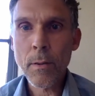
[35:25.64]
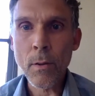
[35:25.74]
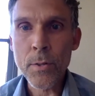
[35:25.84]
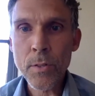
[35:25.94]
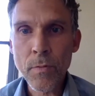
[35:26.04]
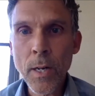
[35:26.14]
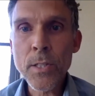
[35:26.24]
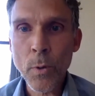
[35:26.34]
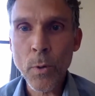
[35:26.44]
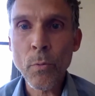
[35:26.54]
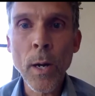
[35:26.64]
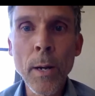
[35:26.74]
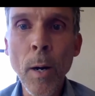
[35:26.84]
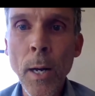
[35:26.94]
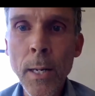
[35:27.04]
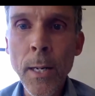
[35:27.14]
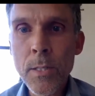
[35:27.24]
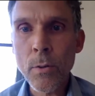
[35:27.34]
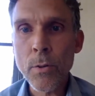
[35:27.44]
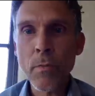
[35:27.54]
those of us with white
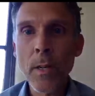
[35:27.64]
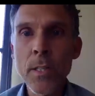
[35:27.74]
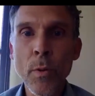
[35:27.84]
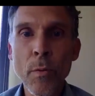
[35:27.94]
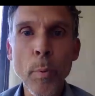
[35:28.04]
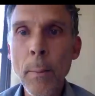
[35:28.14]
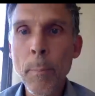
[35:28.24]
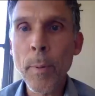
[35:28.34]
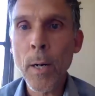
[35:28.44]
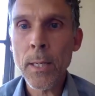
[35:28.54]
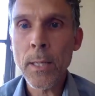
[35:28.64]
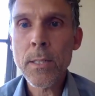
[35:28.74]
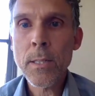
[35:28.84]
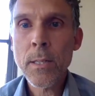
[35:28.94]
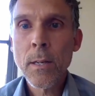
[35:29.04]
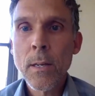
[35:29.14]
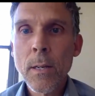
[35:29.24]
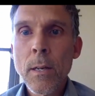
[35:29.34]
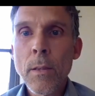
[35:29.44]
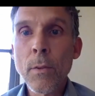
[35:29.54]
bodies, those of us with black bodies,
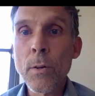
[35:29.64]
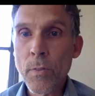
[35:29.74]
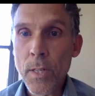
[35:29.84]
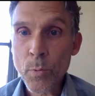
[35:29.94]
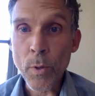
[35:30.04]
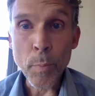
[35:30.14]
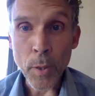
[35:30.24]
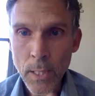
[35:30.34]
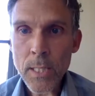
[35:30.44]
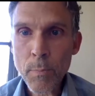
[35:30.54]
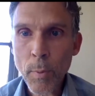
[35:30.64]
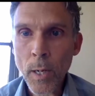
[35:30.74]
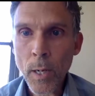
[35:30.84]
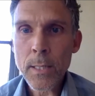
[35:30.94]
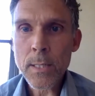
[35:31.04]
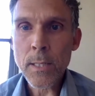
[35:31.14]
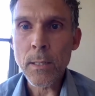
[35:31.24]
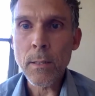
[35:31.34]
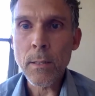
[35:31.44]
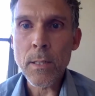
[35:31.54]
those of us with police bodies.
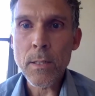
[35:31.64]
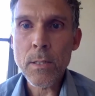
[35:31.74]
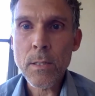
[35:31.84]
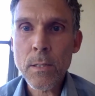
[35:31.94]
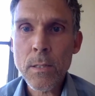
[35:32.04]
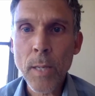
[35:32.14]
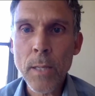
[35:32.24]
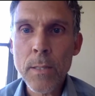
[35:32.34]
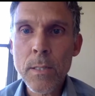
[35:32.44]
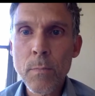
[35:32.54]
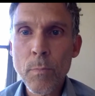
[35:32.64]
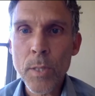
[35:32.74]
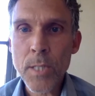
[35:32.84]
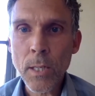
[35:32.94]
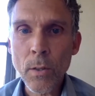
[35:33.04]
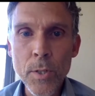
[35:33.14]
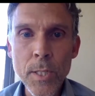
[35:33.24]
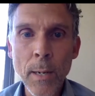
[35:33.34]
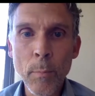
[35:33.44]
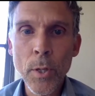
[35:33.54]
He spends particular
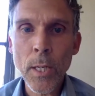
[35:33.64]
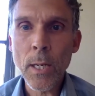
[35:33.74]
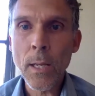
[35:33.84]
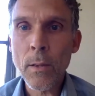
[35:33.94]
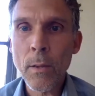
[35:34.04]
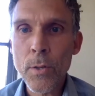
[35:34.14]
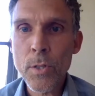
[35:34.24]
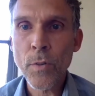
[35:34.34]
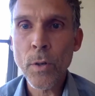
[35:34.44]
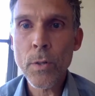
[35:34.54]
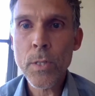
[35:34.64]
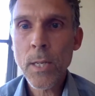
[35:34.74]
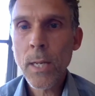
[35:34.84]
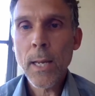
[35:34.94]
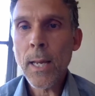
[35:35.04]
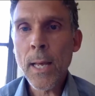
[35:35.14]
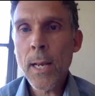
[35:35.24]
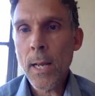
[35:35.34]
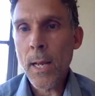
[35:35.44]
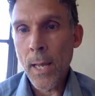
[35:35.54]
time looking at those folks, and